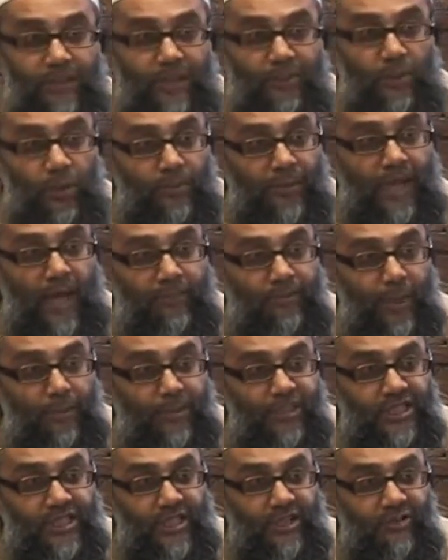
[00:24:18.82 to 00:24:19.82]
of the people become
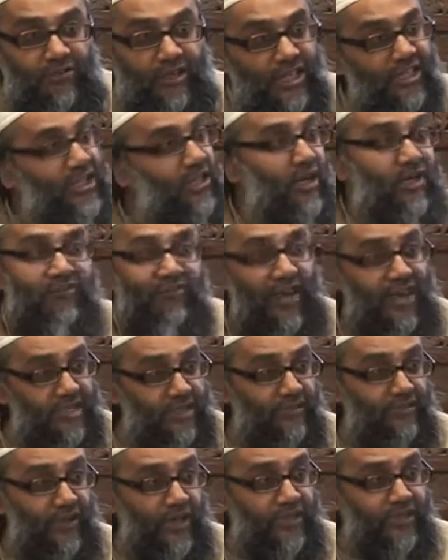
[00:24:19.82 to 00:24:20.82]
that particular religion, and
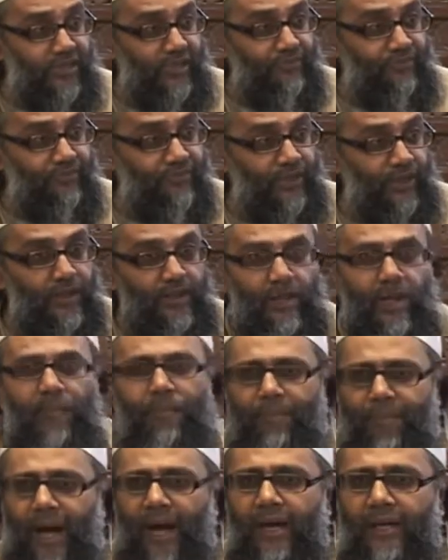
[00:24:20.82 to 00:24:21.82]
vice versa.
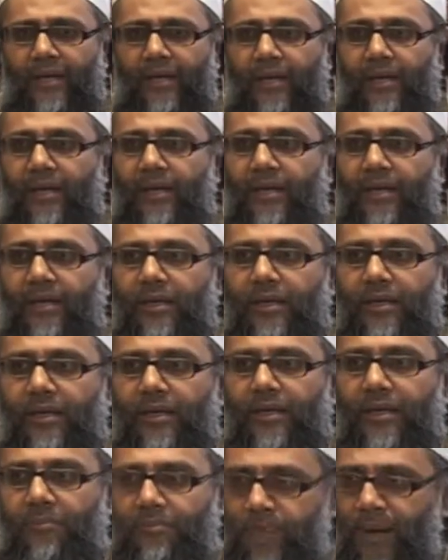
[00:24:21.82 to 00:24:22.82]
But
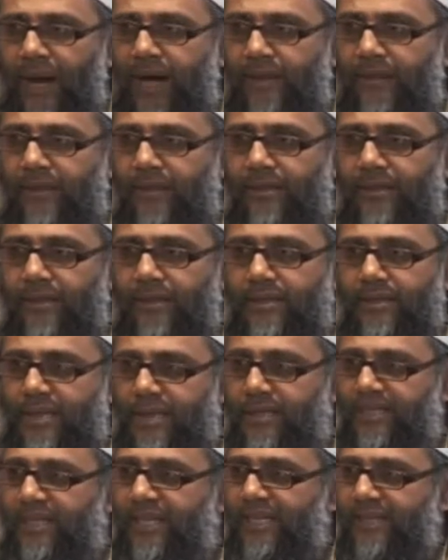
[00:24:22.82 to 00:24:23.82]

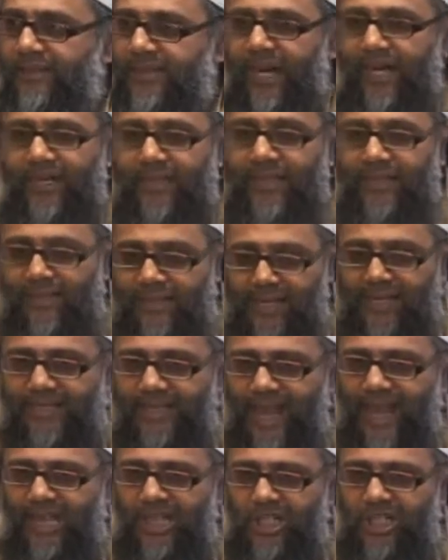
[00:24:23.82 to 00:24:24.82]
to think that,
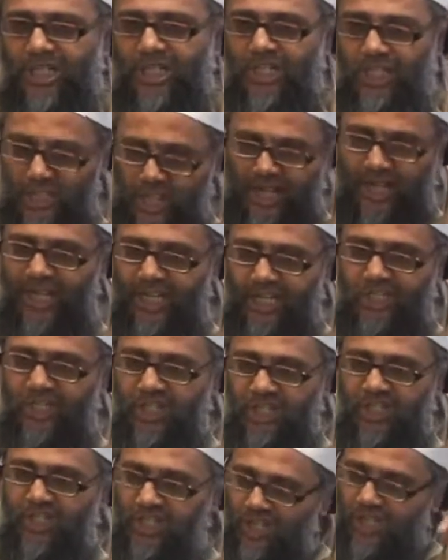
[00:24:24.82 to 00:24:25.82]
yes, actually change
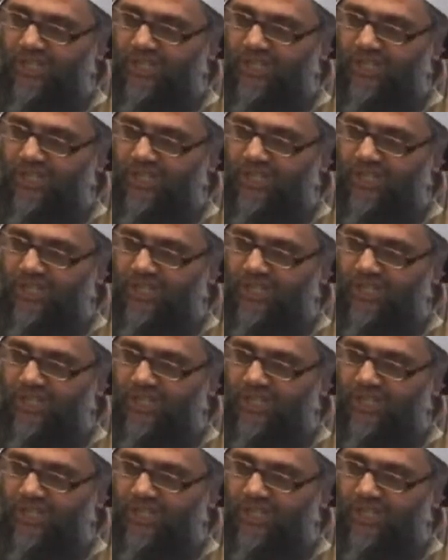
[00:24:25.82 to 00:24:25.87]
is